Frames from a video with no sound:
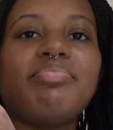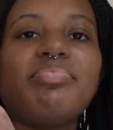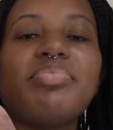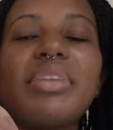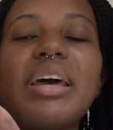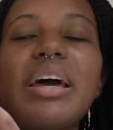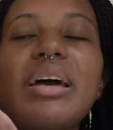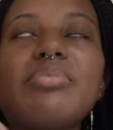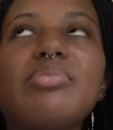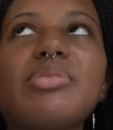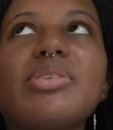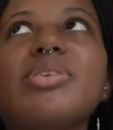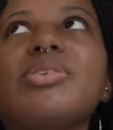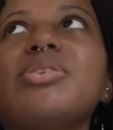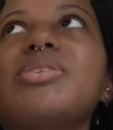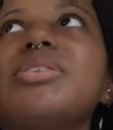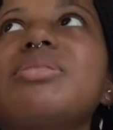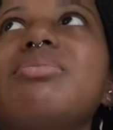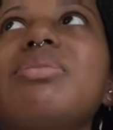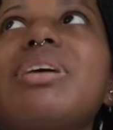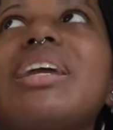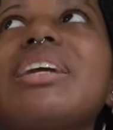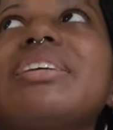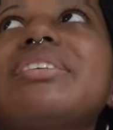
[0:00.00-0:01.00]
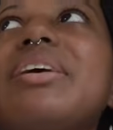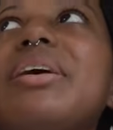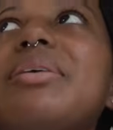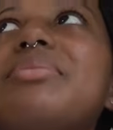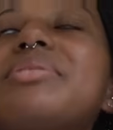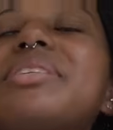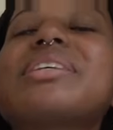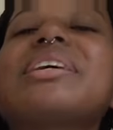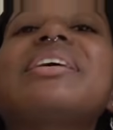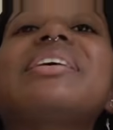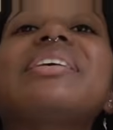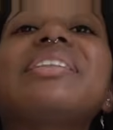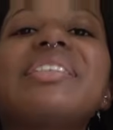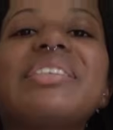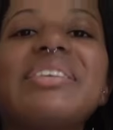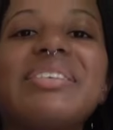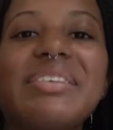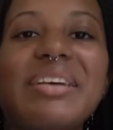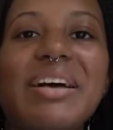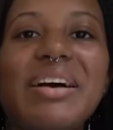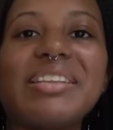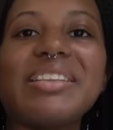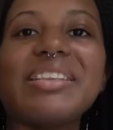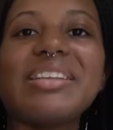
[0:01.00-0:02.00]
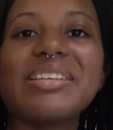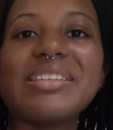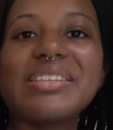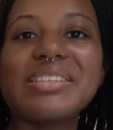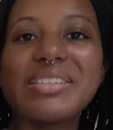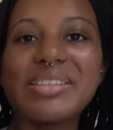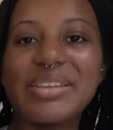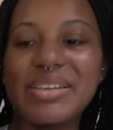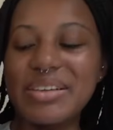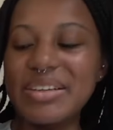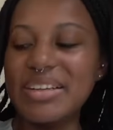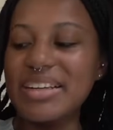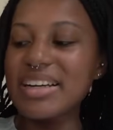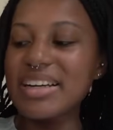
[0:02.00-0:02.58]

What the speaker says: I'm so used to making tops throughout the skirt,